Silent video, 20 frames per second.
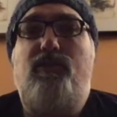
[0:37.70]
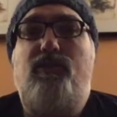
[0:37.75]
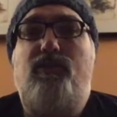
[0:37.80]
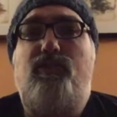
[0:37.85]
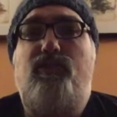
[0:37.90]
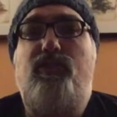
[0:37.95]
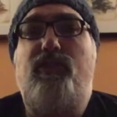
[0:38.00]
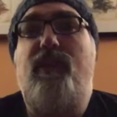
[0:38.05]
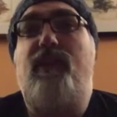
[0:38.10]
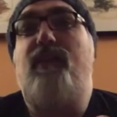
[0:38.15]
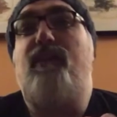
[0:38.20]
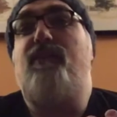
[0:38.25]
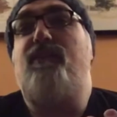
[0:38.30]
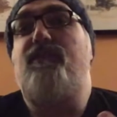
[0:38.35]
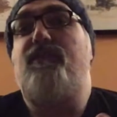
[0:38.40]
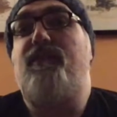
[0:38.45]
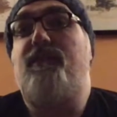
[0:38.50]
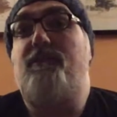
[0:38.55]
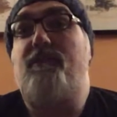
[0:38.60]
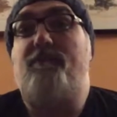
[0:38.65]
share
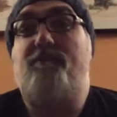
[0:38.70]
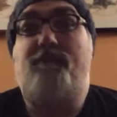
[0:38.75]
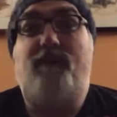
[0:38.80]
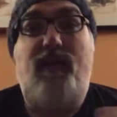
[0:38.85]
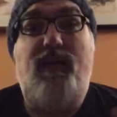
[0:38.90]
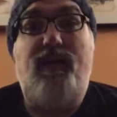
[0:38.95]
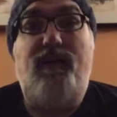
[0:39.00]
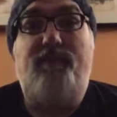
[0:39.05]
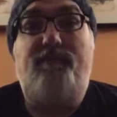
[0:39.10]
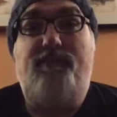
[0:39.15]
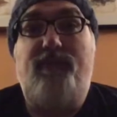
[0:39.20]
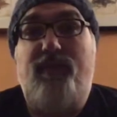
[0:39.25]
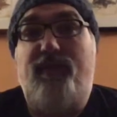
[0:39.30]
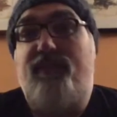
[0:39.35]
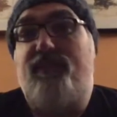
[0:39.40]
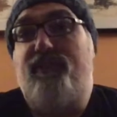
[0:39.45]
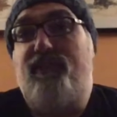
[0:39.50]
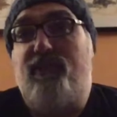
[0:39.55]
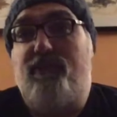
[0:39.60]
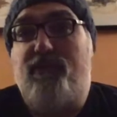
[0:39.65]
some of my
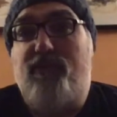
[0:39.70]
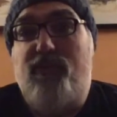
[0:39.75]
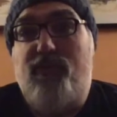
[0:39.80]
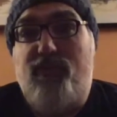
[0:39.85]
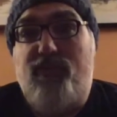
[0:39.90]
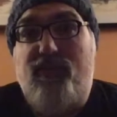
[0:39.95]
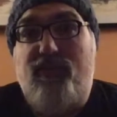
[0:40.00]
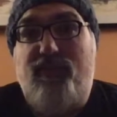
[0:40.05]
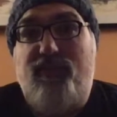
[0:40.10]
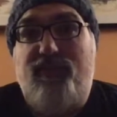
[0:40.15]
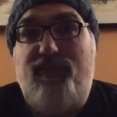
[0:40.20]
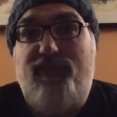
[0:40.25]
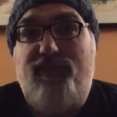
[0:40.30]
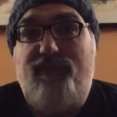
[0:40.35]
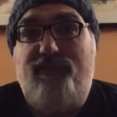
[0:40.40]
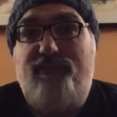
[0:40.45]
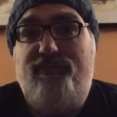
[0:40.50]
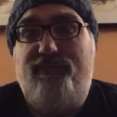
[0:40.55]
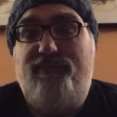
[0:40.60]
personal approaches